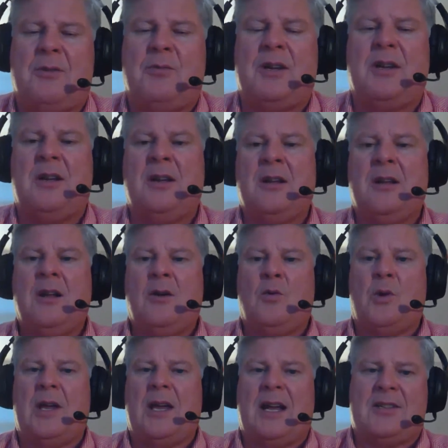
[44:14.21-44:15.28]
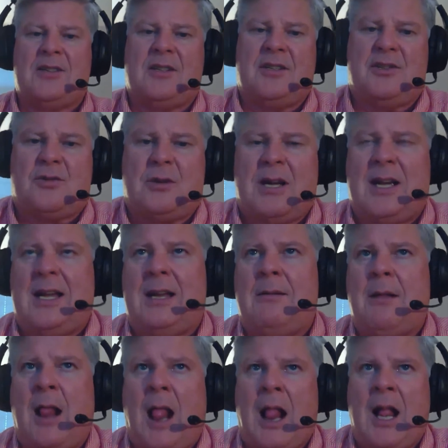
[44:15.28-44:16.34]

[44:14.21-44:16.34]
We actually tried